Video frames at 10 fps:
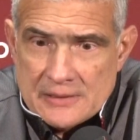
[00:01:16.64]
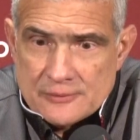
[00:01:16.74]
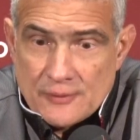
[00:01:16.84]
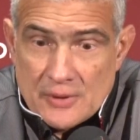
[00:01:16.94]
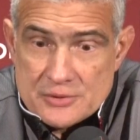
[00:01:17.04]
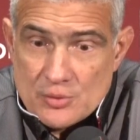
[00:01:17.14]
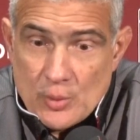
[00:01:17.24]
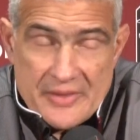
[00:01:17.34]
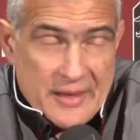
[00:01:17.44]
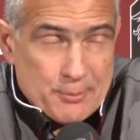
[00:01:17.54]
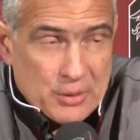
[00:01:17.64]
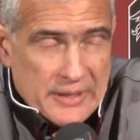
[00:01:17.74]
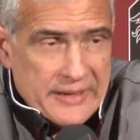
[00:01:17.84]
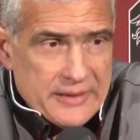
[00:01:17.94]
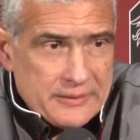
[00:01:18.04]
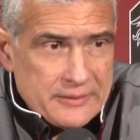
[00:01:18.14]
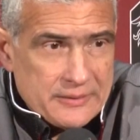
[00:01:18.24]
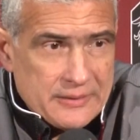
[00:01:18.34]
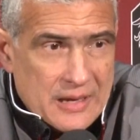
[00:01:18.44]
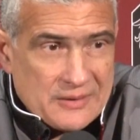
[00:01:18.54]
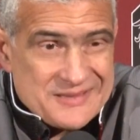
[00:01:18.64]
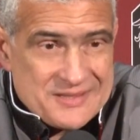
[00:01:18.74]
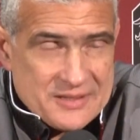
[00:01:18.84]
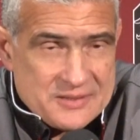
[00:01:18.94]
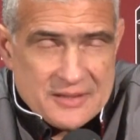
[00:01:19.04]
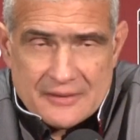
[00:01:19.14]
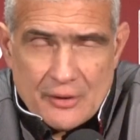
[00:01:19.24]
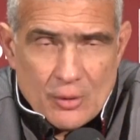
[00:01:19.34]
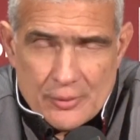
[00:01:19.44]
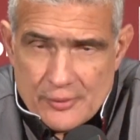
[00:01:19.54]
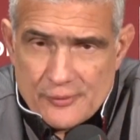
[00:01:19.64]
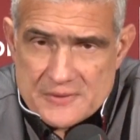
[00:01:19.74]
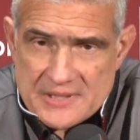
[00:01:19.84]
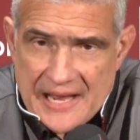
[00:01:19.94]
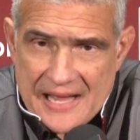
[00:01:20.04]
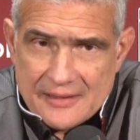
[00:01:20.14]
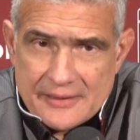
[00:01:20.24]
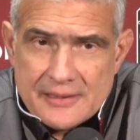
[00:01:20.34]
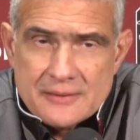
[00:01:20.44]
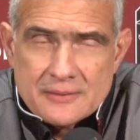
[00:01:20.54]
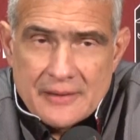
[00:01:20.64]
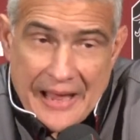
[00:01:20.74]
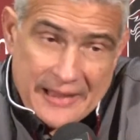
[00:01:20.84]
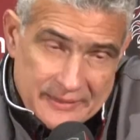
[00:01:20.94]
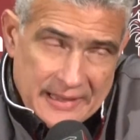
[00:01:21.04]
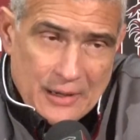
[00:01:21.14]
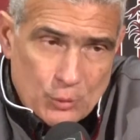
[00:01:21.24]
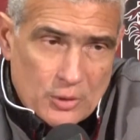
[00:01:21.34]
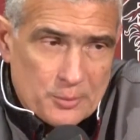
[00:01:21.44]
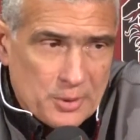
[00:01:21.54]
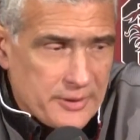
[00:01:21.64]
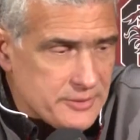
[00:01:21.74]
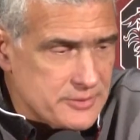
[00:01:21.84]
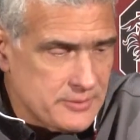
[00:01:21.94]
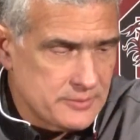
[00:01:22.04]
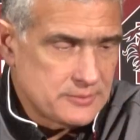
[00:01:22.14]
as far as the way they play and how consistent they are with their physicality. And they got real good players.